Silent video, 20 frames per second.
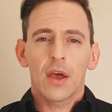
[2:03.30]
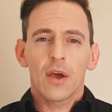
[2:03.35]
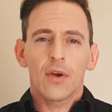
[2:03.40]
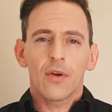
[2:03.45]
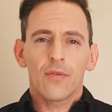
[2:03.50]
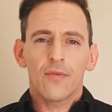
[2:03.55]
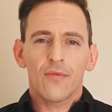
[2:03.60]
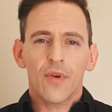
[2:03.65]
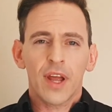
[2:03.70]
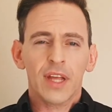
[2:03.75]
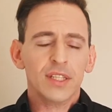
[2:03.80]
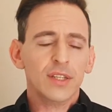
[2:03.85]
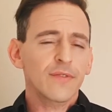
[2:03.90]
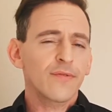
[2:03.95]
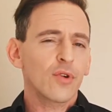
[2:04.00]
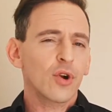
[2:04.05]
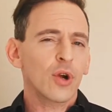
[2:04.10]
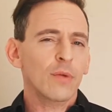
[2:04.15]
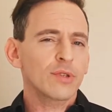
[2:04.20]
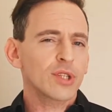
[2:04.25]
Phrasal
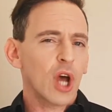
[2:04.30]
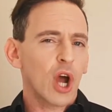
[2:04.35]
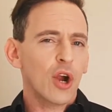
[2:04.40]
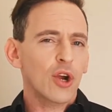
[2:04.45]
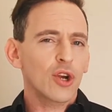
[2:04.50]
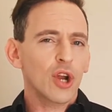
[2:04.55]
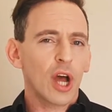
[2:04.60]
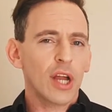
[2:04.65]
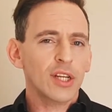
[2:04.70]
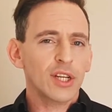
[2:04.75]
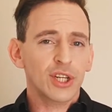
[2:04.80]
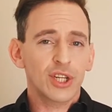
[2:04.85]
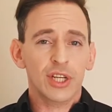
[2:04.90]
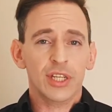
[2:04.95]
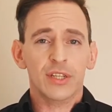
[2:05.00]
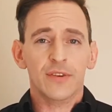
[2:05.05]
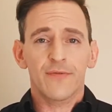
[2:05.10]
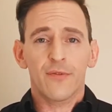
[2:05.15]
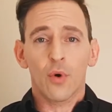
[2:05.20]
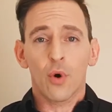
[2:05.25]
verbs are not
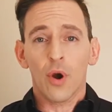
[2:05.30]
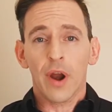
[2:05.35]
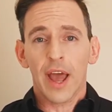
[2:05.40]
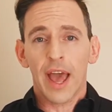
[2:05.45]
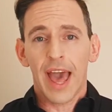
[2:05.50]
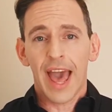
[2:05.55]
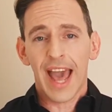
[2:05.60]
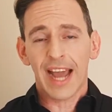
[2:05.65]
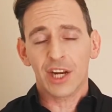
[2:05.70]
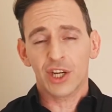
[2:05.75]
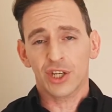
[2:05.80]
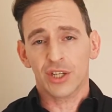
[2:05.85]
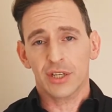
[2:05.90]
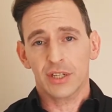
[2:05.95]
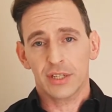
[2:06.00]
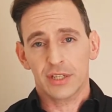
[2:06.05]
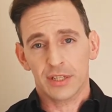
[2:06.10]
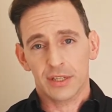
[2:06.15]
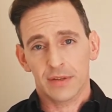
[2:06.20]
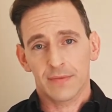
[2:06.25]
just for
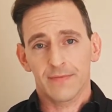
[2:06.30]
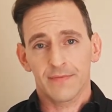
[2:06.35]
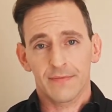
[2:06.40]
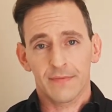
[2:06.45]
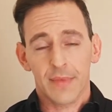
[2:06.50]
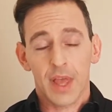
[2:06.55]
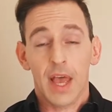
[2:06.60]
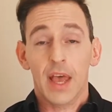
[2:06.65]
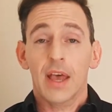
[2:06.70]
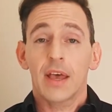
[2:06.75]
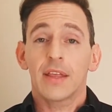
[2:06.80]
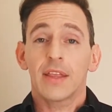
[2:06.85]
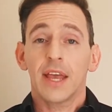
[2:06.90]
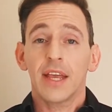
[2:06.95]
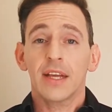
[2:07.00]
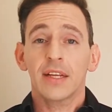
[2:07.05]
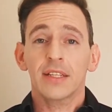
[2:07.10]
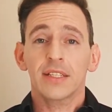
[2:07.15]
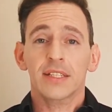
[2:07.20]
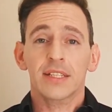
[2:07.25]
actions. They
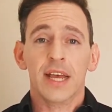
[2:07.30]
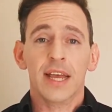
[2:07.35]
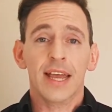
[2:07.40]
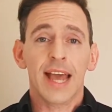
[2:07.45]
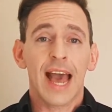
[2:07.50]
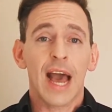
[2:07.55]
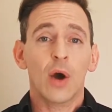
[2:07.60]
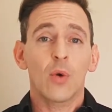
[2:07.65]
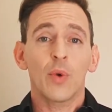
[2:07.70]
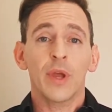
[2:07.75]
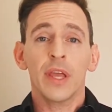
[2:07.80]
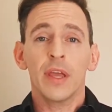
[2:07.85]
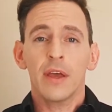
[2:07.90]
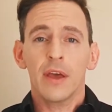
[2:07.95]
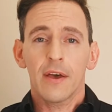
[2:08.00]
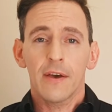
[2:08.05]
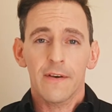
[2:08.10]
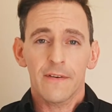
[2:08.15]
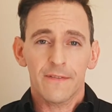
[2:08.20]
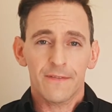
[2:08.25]
can say how we
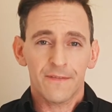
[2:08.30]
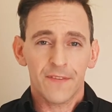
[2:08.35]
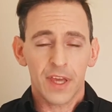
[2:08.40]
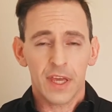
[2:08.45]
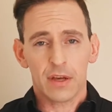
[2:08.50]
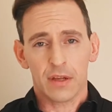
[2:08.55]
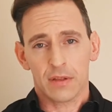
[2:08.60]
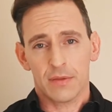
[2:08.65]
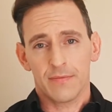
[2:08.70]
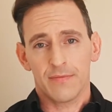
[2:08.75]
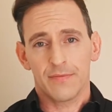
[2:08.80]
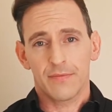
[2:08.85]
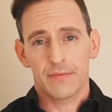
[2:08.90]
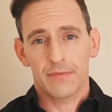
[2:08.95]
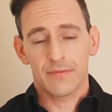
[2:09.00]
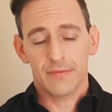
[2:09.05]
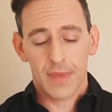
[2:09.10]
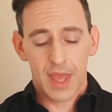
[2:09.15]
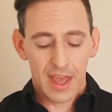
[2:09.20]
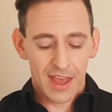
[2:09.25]
feel.
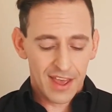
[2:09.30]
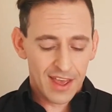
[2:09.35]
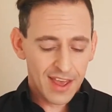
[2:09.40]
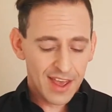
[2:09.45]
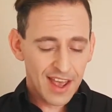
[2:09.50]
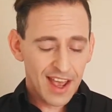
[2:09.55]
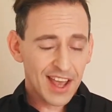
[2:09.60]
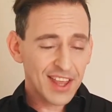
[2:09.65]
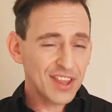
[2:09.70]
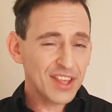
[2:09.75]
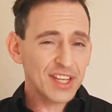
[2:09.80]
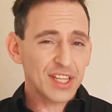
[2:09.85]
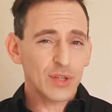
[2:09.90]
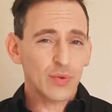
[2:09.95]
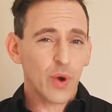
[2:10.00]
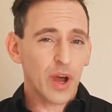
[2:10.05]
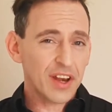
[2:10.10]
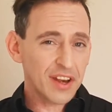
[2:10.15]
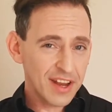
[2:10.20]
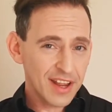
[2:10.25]
And this
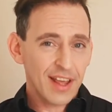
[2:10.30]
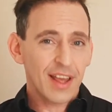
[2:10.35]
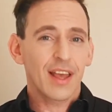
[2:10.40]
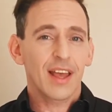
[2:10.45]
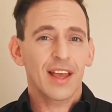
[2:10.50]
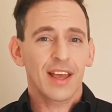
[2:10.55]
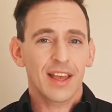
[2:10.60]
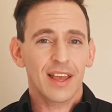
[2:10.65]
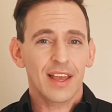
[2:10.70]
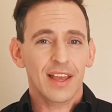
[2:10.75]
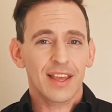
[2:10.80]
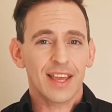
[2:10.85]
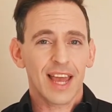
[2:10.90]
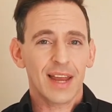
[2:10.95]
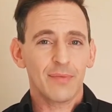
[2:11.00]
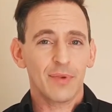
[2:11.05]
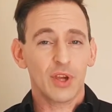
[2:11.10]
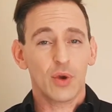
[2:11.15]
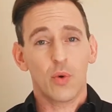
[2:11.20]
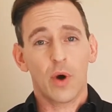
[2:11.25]
one
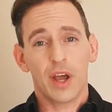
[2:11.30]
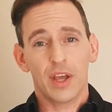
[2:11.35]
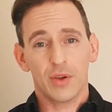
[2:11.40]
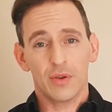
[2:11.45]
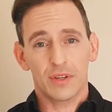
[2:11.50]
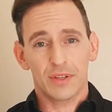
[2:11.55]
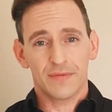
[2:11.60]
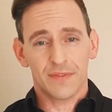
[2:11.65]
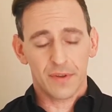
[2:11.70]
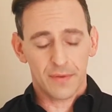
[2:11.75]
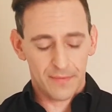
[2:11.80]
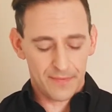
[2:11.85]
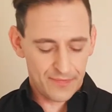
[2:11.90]
can be quite useful.